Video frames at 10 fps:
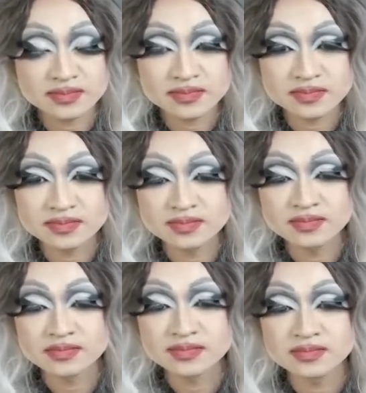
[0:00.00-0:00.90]

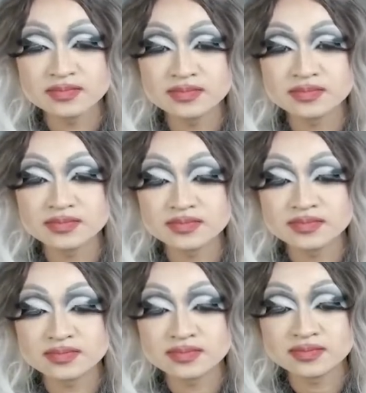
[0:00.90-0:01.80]

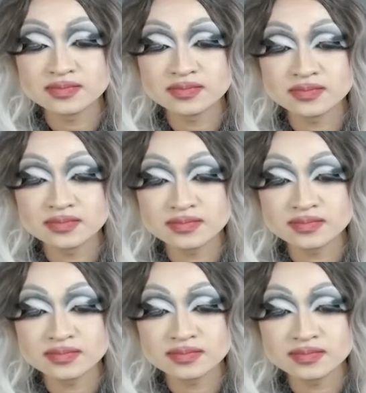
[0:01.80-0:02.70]

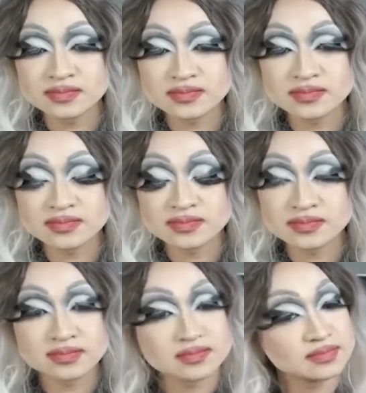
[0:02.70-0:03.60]
(silent)